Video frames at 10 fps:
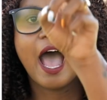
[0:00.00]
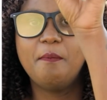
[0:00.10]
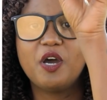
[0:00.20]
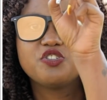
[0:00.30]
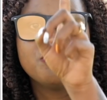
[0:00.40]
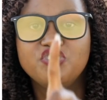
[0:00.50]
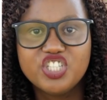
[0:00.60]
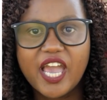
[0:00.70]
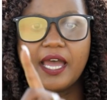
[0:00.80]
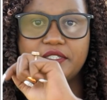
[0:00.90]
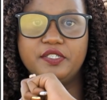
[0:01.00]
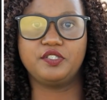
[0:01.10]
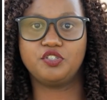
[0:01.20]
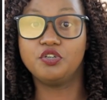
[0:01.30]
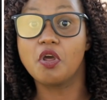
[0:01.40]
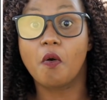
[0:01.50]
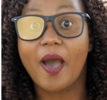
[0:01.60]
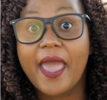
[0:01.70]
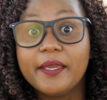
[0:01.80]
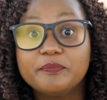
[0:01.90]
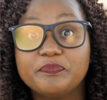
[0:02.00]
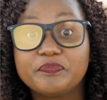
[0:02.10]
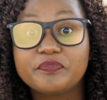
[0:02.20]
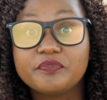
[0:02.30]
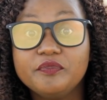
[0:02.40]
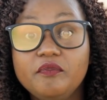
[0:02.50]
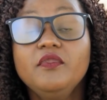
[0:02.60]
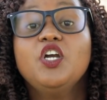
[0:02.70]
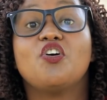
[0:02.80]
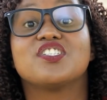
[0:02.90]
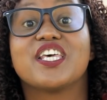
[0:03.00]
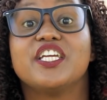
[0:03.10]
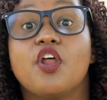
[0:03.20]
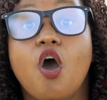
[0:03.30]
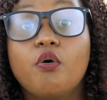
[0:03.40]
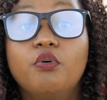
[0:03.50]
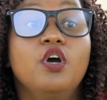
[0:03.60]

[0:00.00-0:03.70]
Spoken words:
about UG artists. You know why? Because they know